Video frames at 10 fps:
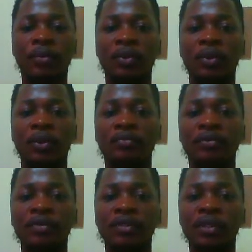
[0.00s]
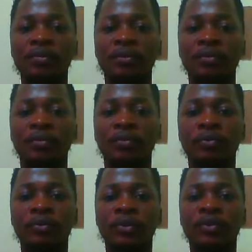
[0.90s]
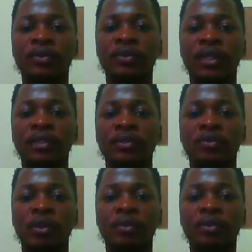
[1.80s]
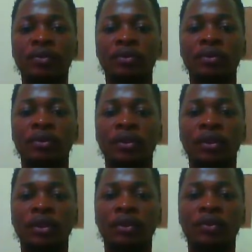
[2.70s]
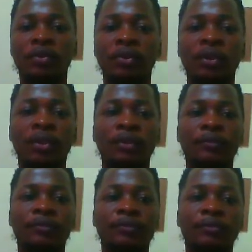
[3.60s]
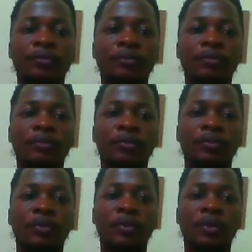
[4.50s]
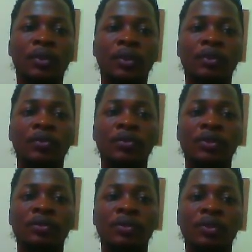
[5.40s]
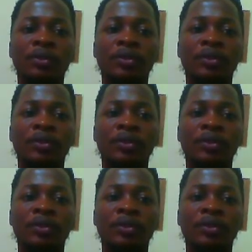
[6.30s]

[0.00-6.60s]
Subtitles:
Click on tab, select double, okay. Click on table option